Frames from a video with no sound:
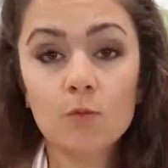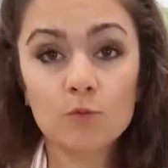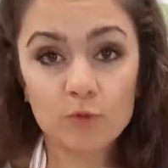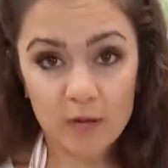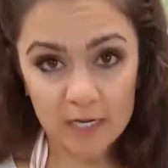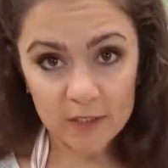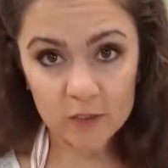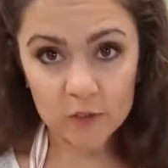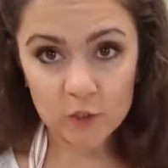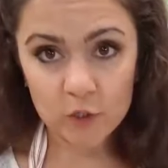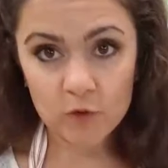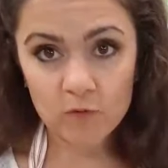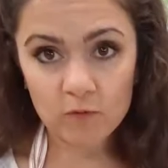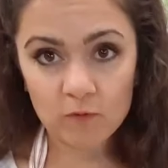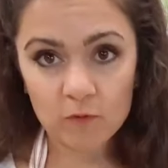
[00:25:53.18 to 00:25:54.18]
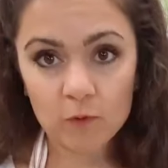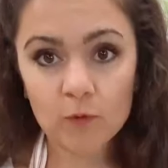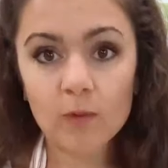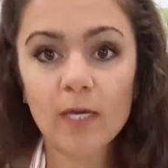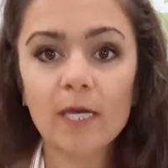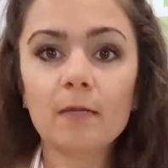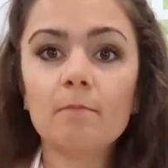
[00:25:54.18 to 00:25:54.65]
press
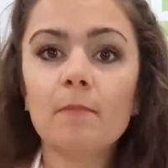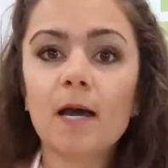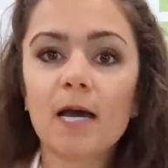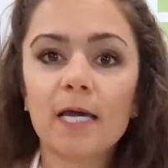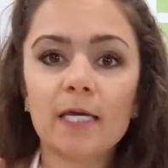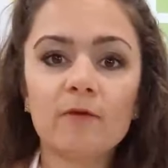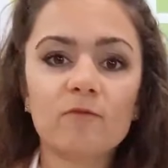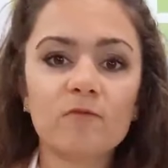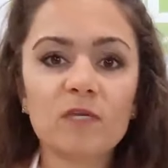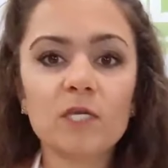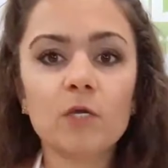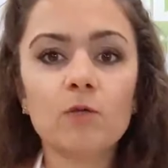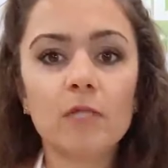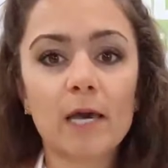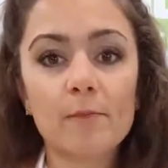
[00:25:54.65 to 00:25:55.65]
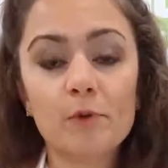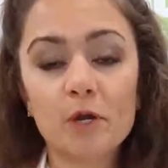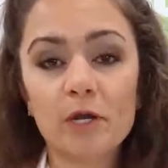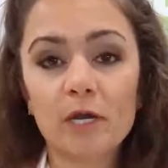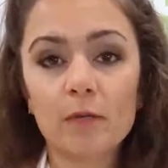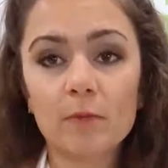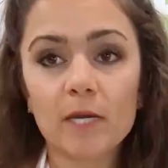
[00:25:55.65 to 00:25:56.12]
tofu in my video
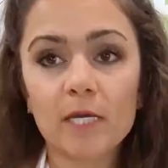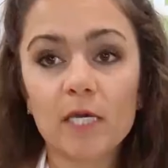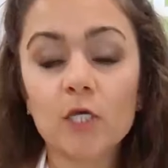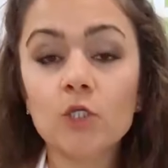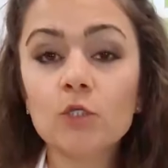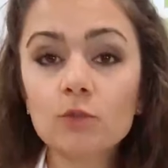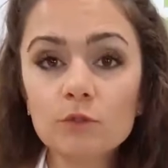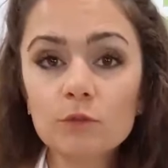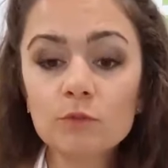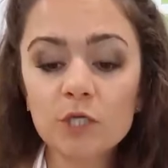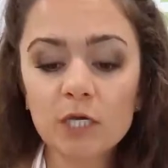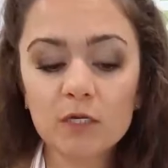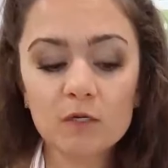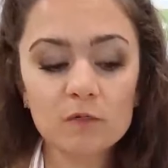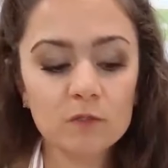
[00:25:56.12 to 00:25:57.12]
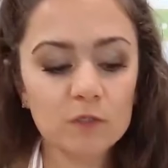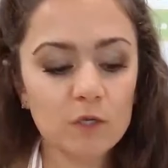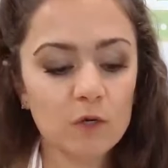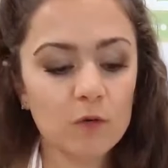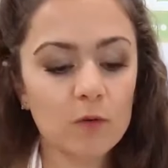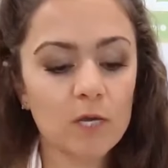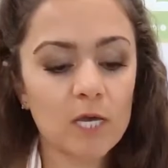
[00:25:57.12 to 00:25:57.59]
library on my YouTube channel,
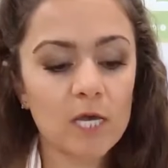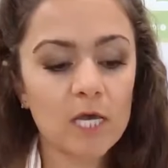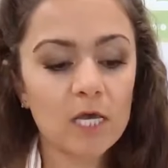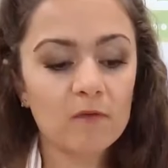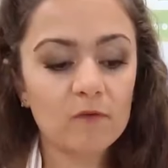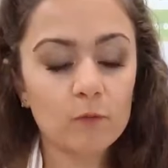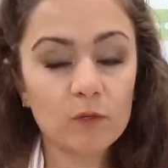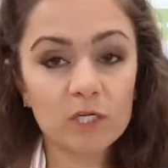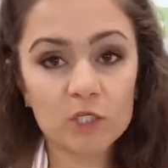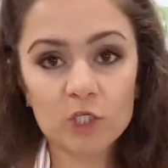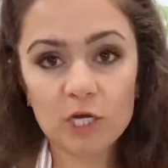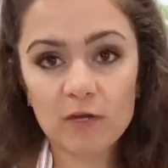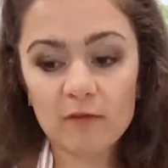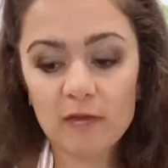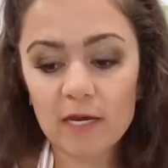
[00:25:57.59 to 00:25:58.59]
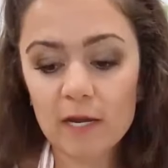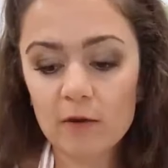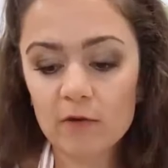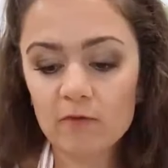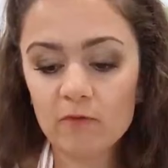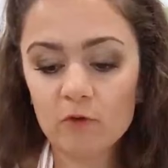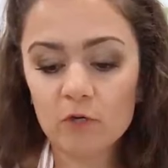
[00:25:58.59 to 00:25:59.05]
so if you want to check that
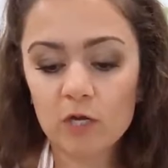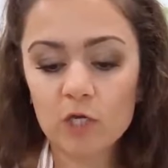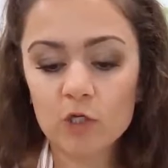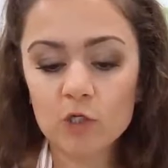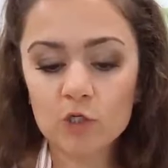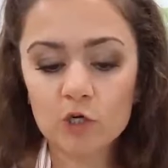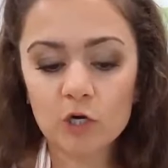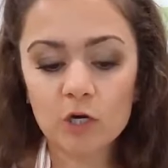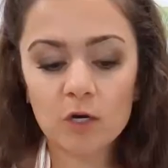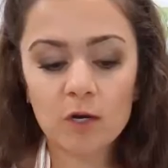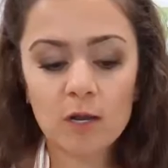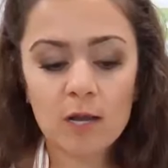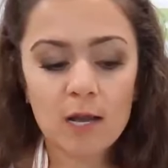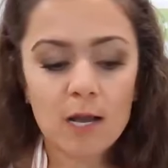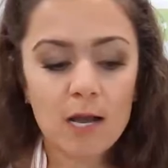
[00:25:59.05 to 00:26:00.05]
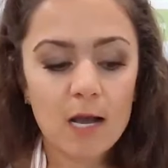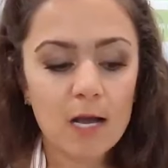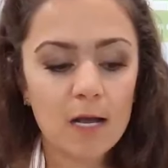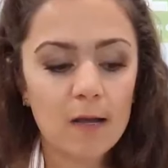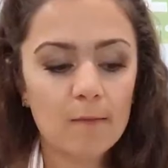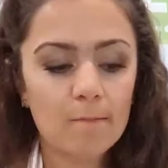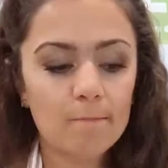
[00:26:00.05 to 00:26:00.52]
out if you're not sure.
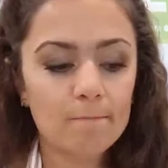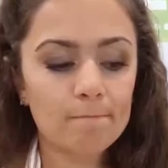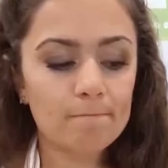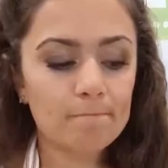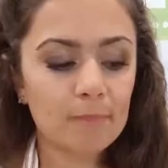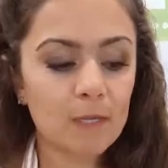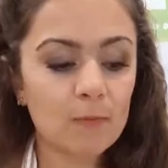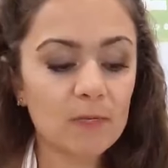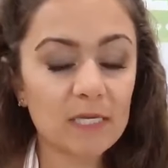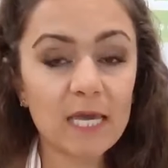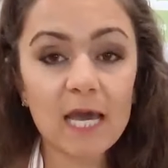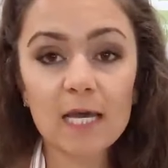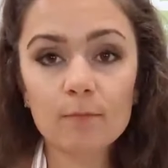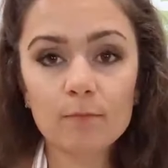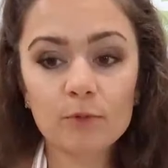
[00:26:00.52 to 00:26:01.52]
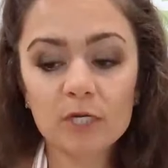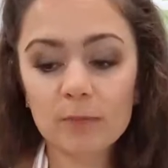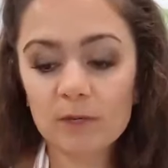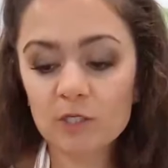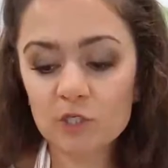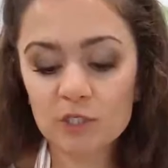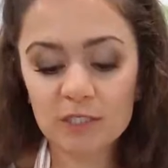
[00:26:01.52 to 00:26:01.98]
But yeah, pretty
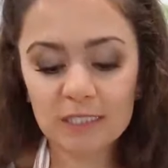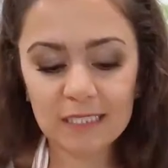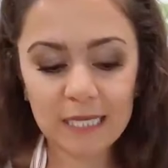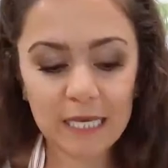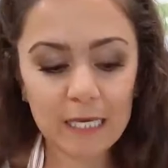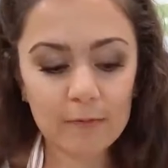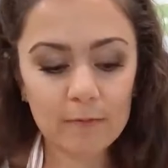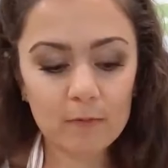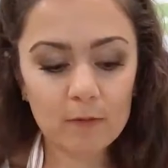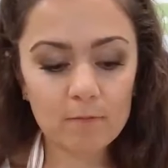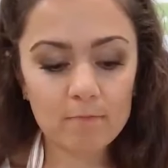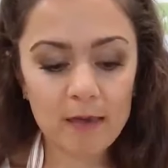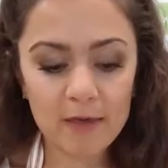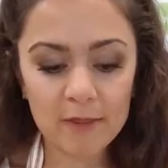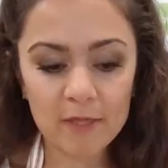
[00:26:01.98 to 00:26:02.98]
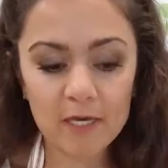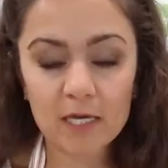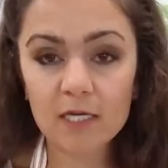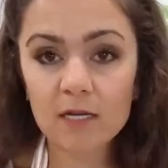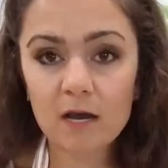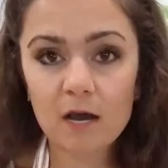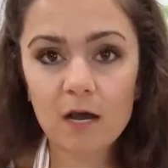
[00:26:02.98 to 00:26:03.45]
much same
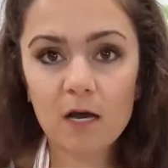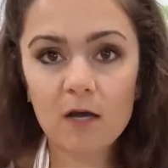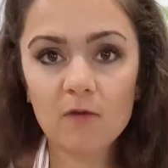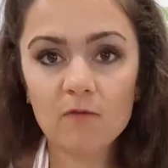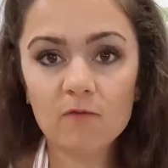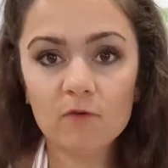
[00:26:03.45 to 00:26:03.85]
method of